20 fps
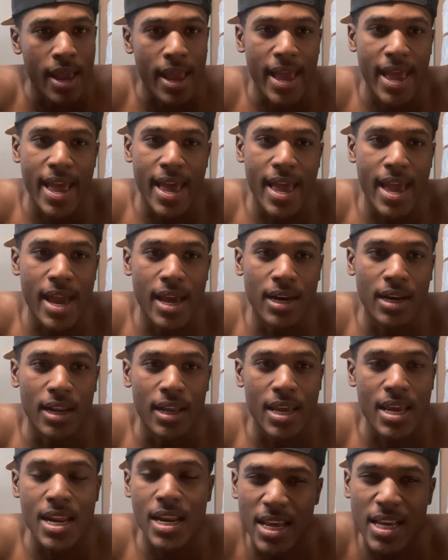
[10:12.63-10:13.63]
And
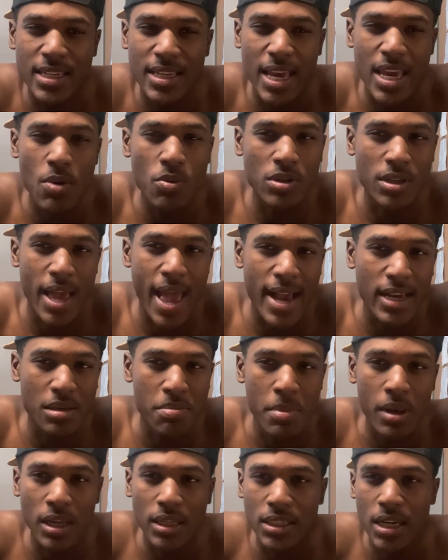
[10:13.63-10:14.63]
he, he said he was
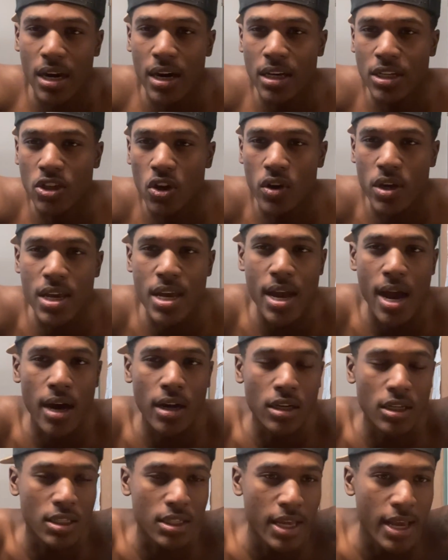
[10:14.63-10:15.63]
ex-military, so he
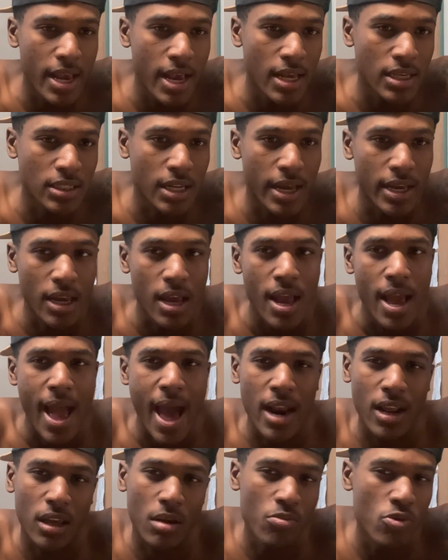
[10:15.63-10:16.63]
understands like how
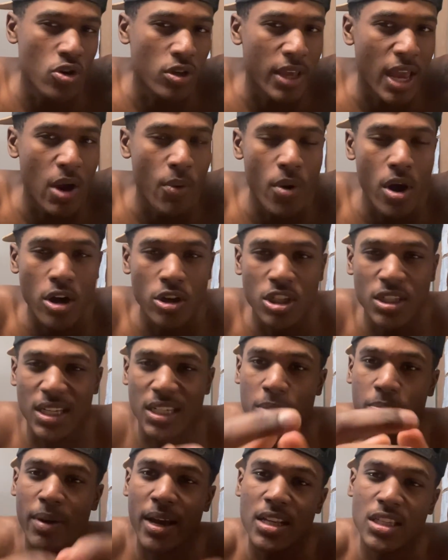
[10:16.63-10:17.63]
to communicate well, just
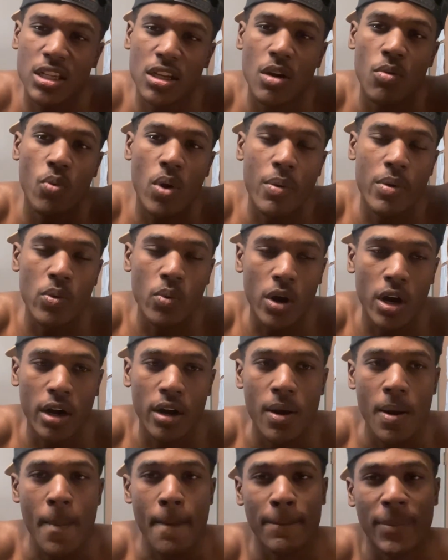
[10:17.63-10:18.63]
explain to him where we were.
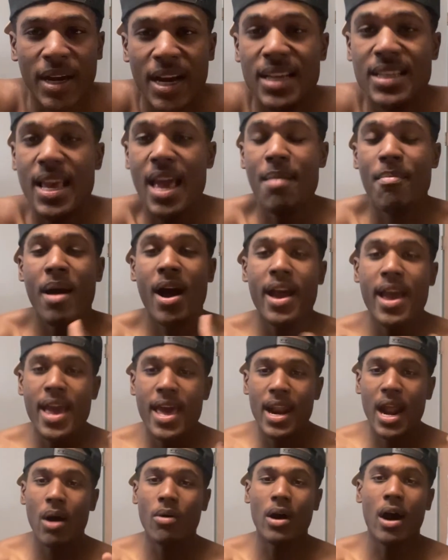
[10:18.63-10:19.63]
Because in my head,
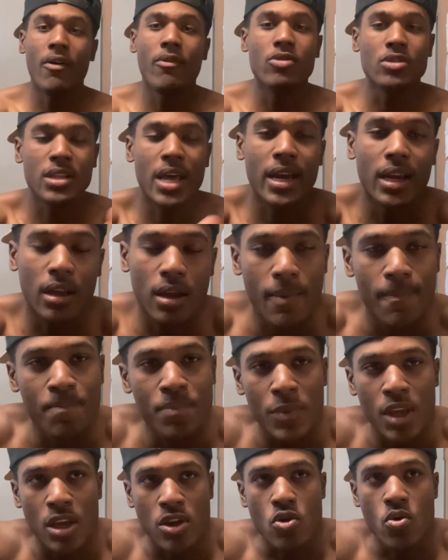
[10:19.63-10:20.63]
I, I was like,
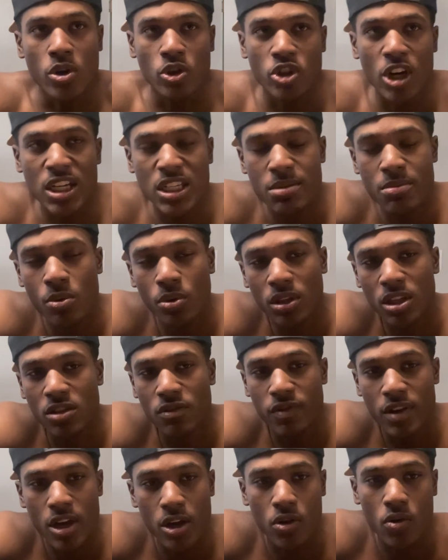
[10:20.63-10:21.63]
you entrusted me with this
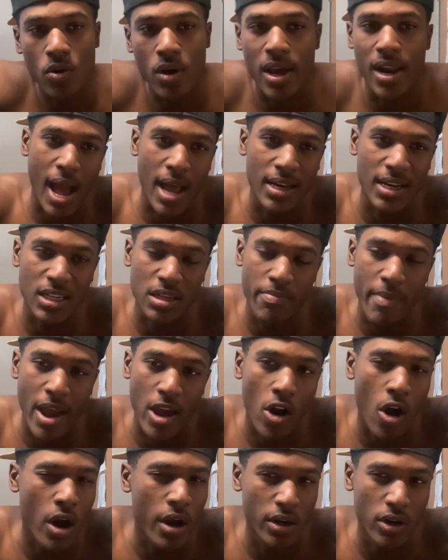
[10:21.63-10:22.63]
vehicle and I made
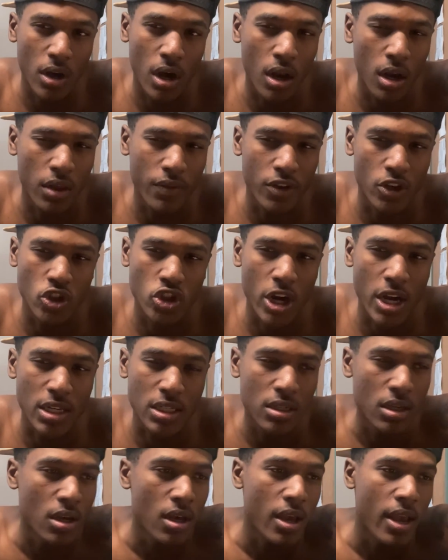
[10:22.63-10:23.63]
all, all of your trust
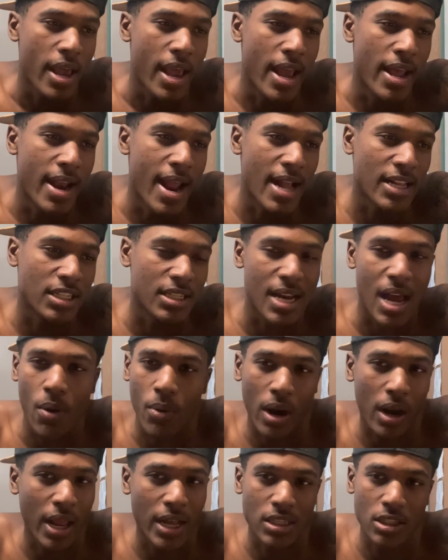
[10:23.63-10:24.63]
and that's not what
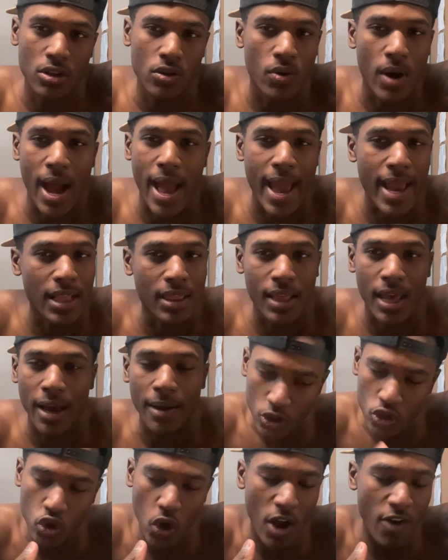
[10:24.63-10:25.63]
I like to do. I hate that.
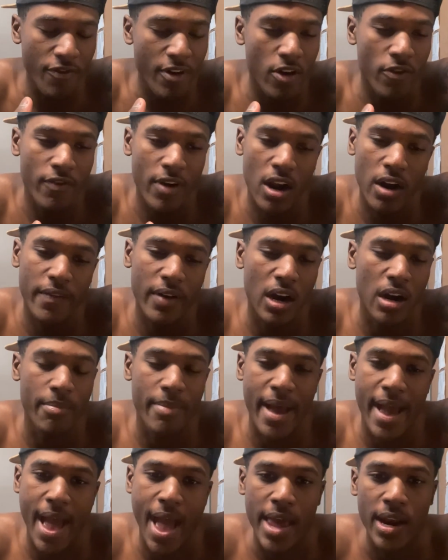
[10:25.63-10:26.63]
So I felt very, very
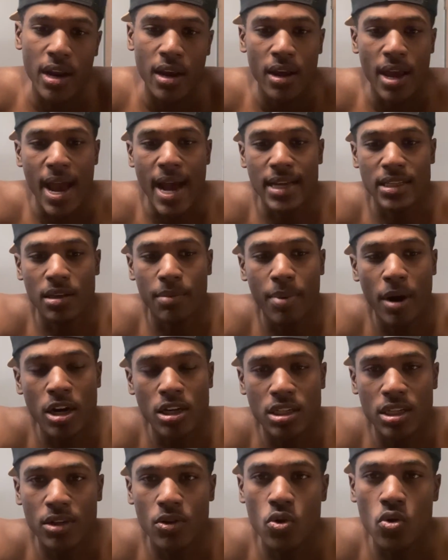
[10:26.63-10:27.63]
bad as a
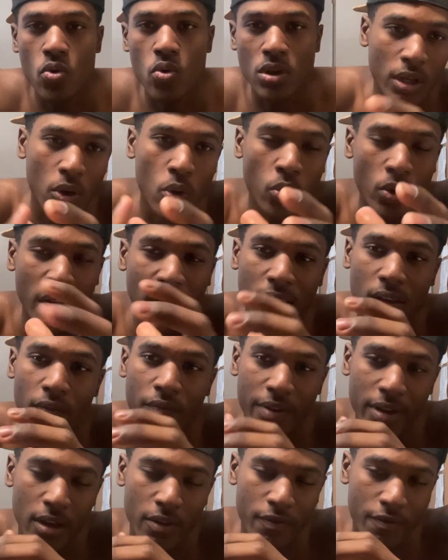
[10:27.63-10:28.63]
person who was who lent the
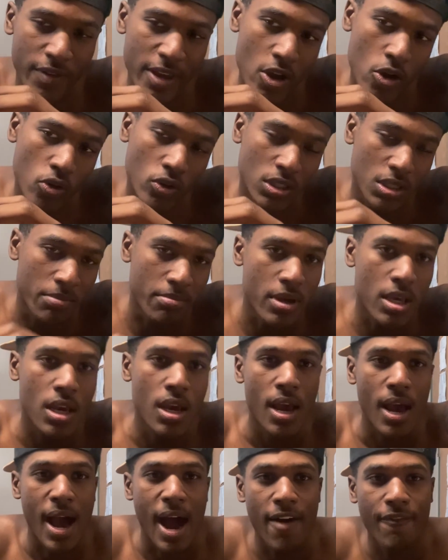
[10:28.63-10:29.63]
vehicle to me.
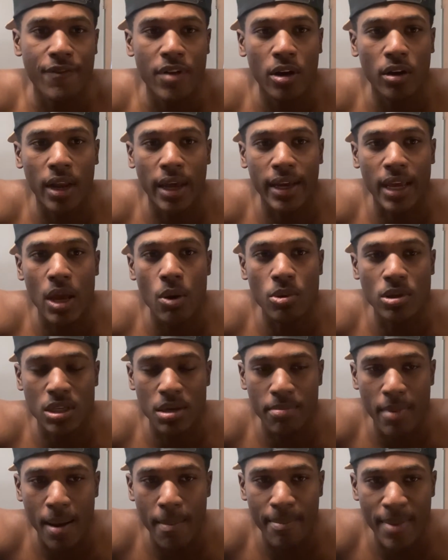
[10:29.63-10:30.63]
I felt like it was in
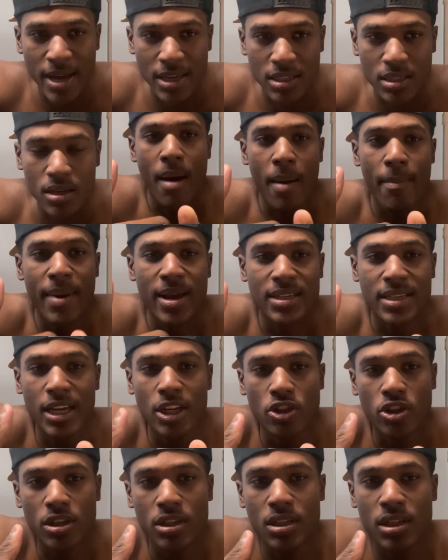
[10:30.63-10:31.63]
my best my best
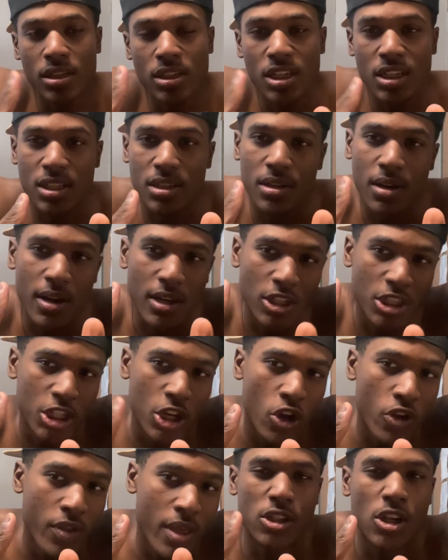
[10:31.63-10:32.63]
interest to just
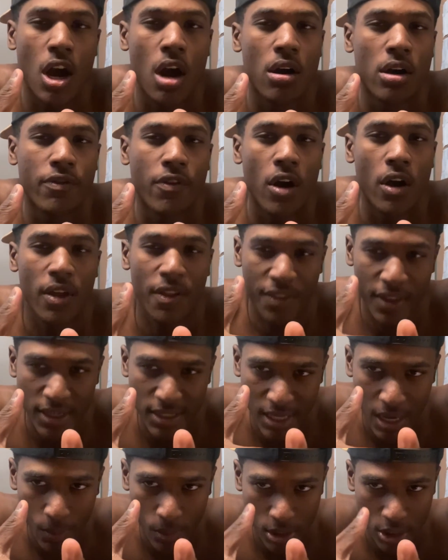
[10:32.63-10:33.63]
show that sorry for all the things
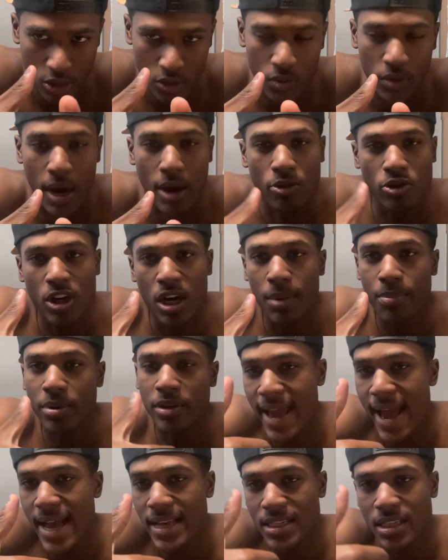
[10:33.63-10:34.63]
that I want to do. I was trying to put
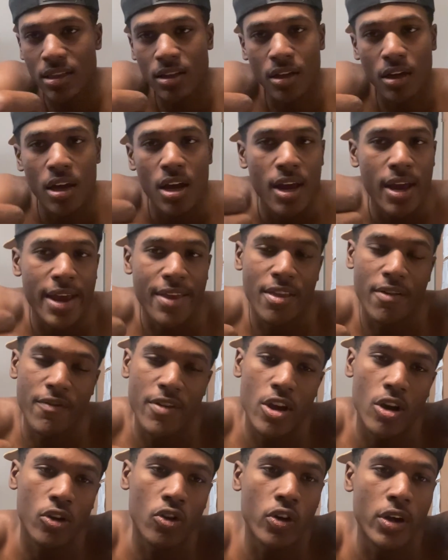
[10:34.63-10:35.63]
gas in the in the
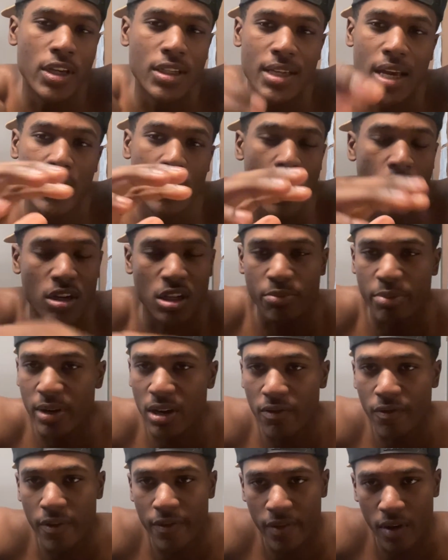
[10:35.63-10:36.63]
vehicle. He said no, just bring
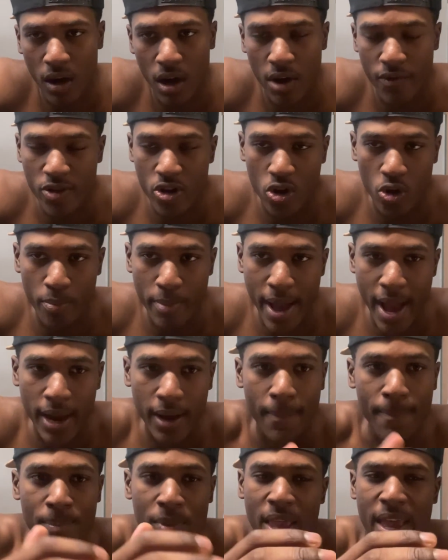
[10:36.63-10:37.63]
the uh, vehicle back,
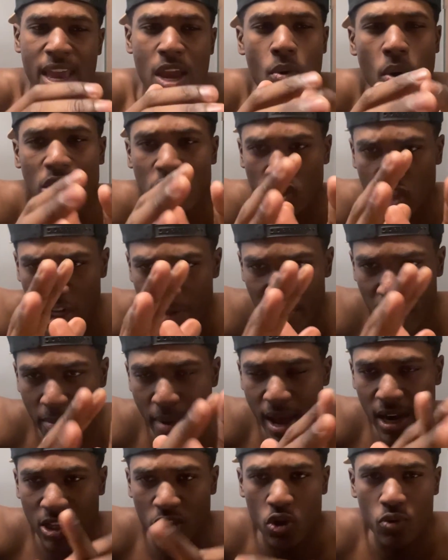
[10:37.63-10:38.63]
and he wasn't tripping
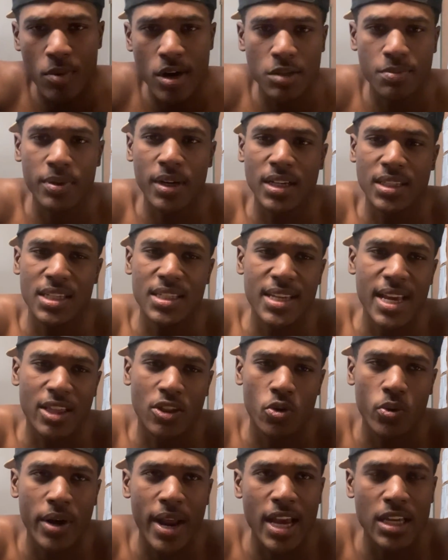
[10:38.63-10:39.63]
about it too much because he said
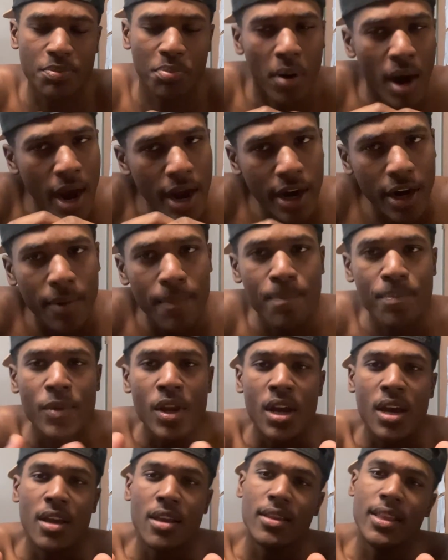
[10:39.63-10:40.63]
three days prior
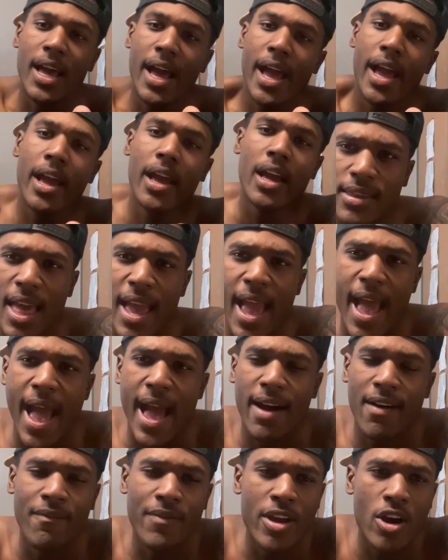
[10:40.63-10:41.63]
that they had
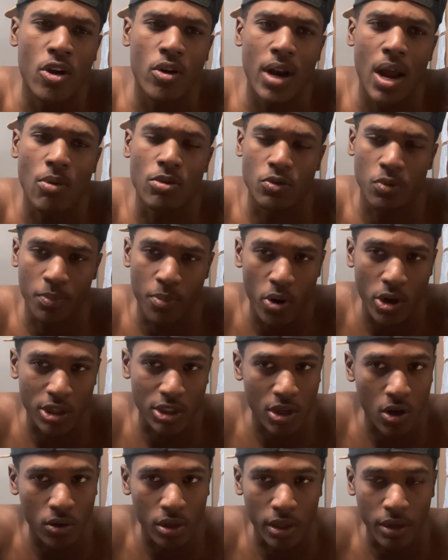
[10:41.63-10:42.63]
a vehicle that was reported
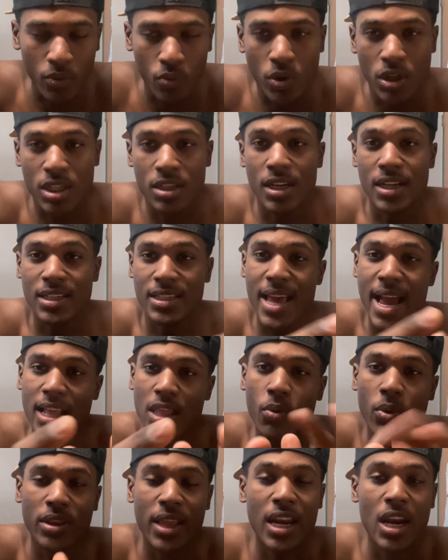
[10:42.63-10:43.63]
stolen, which is exactly
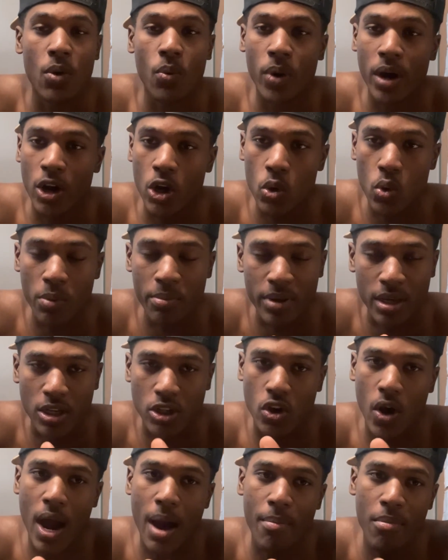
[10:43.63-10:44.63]
what they didn't want to do with me.
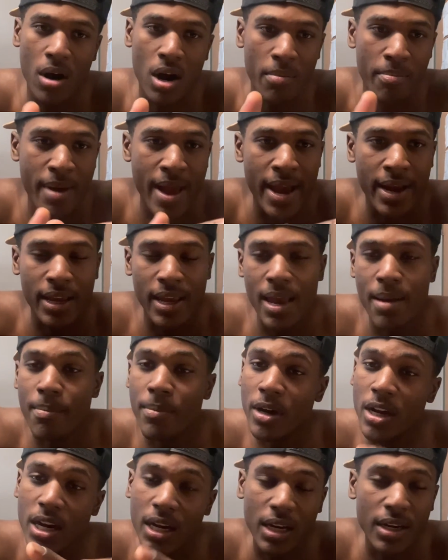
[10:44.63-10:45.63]
So I brought it back in
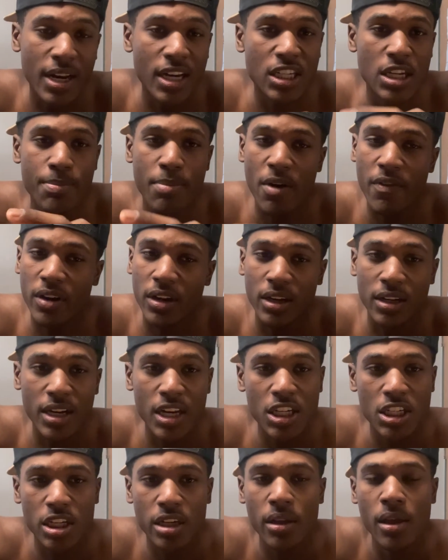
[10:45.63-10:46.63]
good condition, perfect
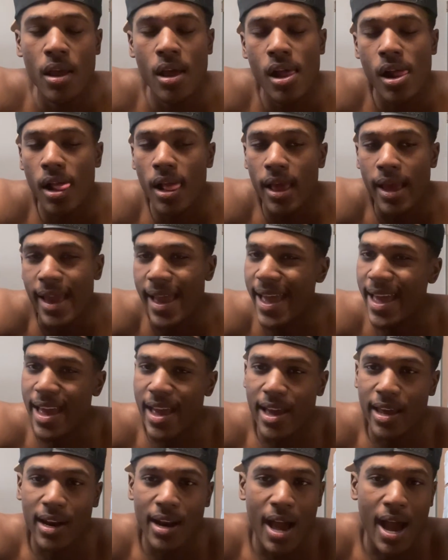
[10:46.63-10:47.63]
condition,
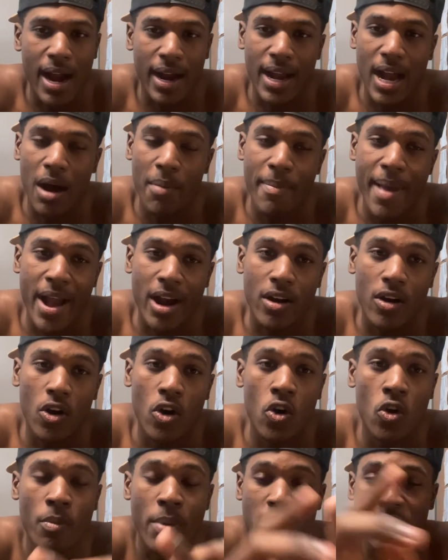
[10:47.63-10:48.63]
and I got back
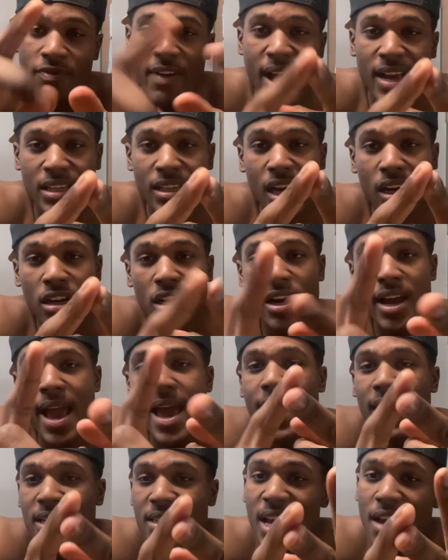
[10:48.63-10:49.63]
home as fast as I could
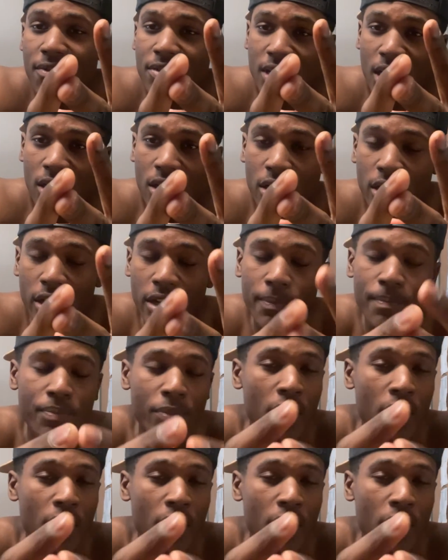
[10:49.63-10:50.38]
and as safe as I could.